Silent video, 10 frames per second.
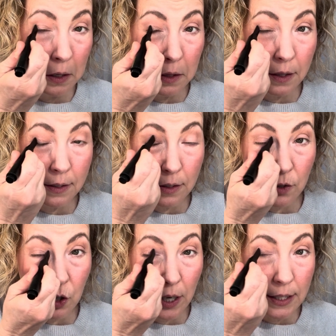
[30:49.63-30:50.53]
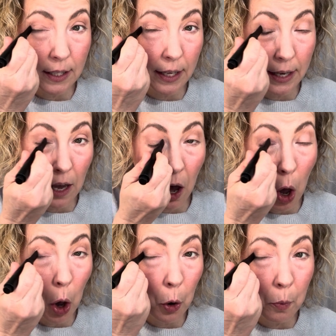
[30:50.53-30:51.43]
This is just like a
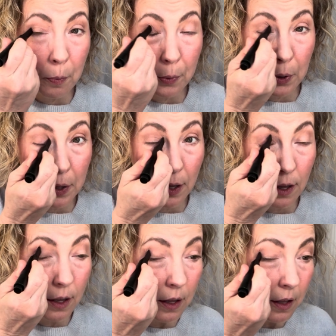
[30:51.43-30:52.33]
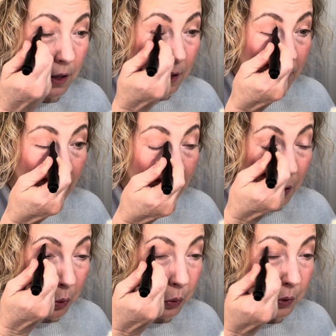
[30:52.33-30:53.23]
hope that it
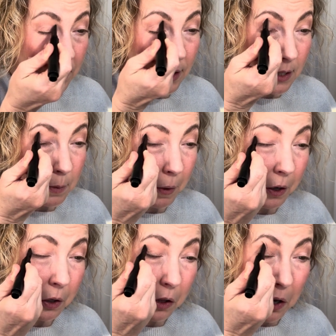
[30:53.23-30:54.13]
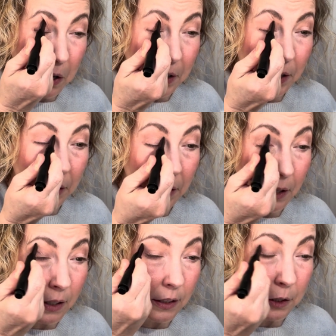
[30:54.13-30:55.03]
holds the sparkle on
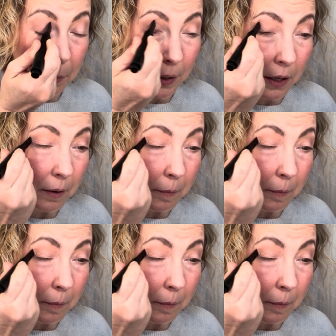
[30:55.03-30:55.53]
a little bit.